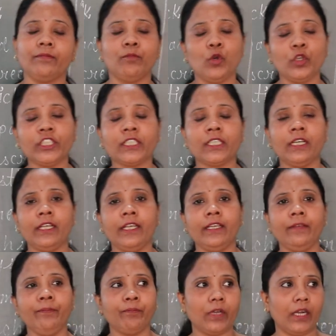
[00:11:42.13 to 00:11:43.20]

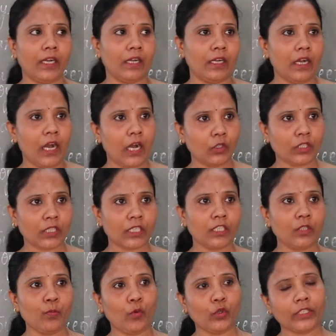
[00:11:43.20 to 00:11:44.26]
Mostly
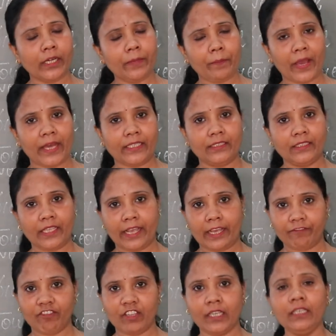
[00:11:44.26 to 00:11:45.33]
parents
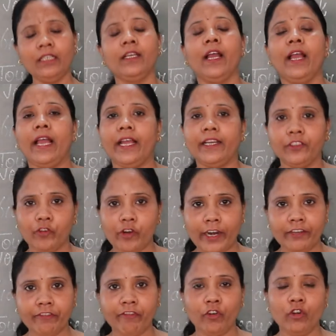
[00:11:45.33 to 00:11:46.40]
have the
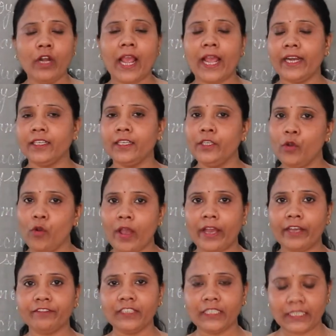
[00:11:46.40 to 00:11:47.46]
Android phone, and you
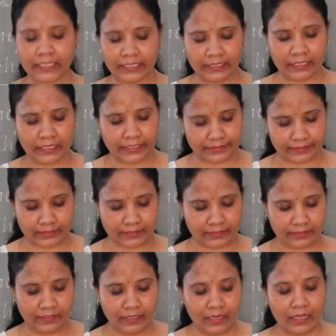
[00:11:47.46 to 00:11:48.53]
have seen it.
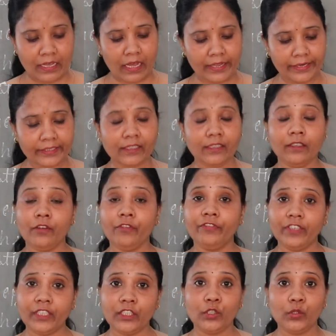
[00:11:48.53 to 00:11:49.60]
And
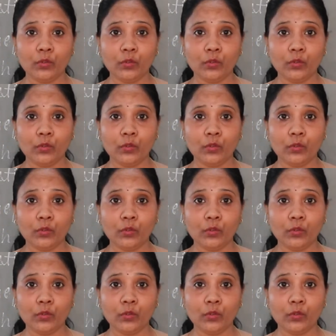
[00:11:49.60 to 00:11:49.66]
we